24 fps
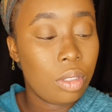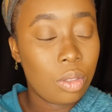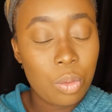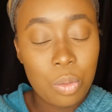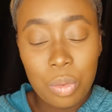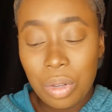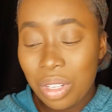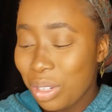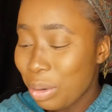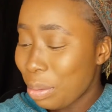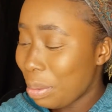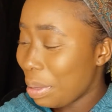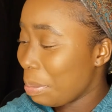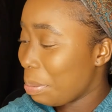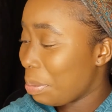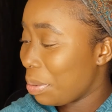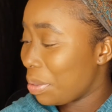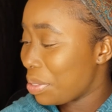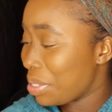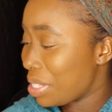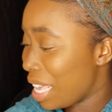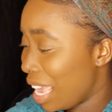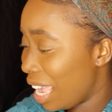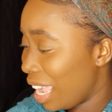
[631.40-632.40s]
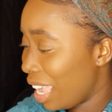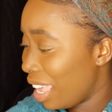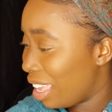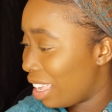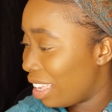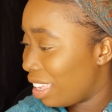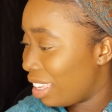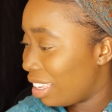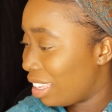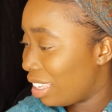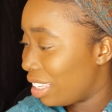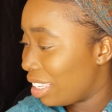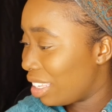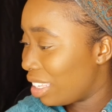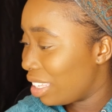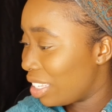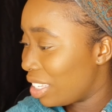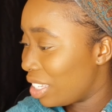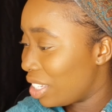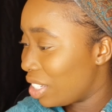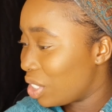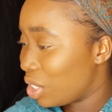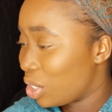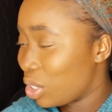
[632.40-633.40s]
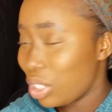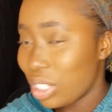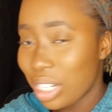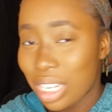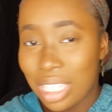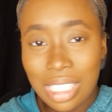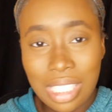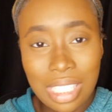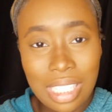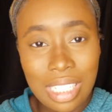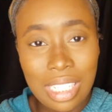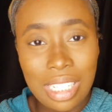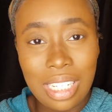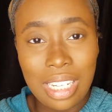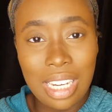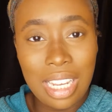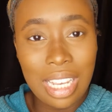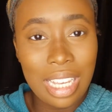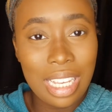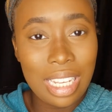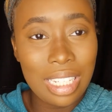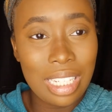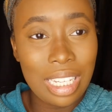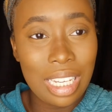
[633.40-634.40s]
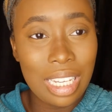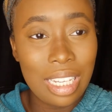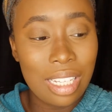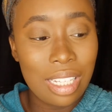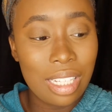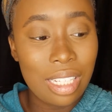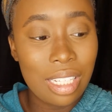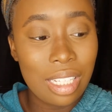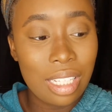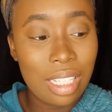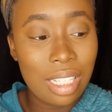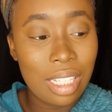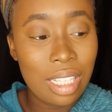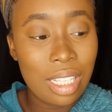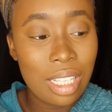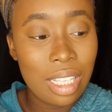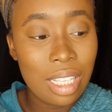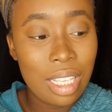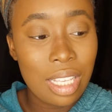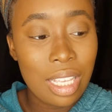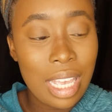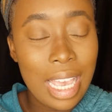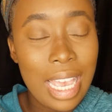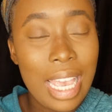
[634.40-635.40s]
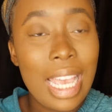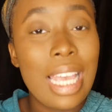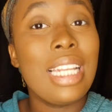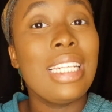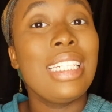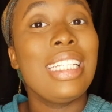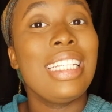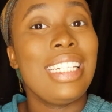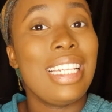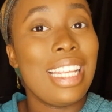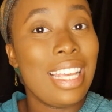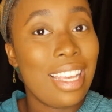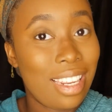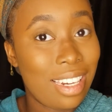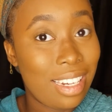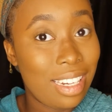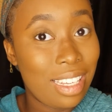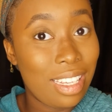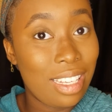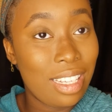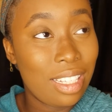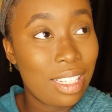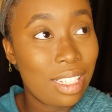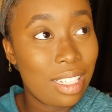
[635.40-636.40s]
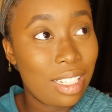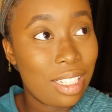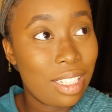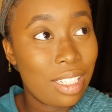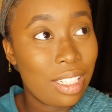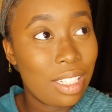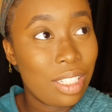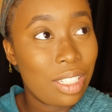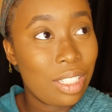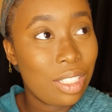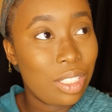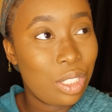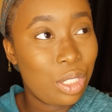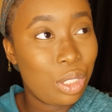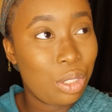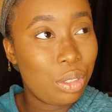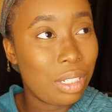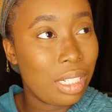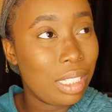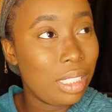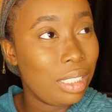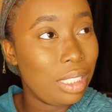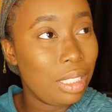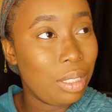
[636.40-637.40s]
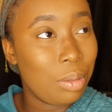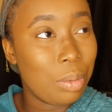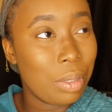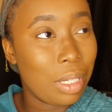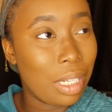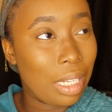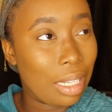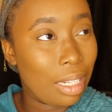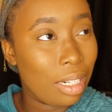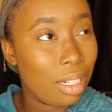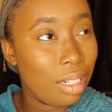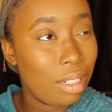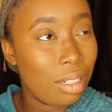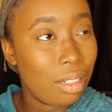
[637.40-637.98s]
what do people say? Trusty dandy? Handy dandy. Trusty what?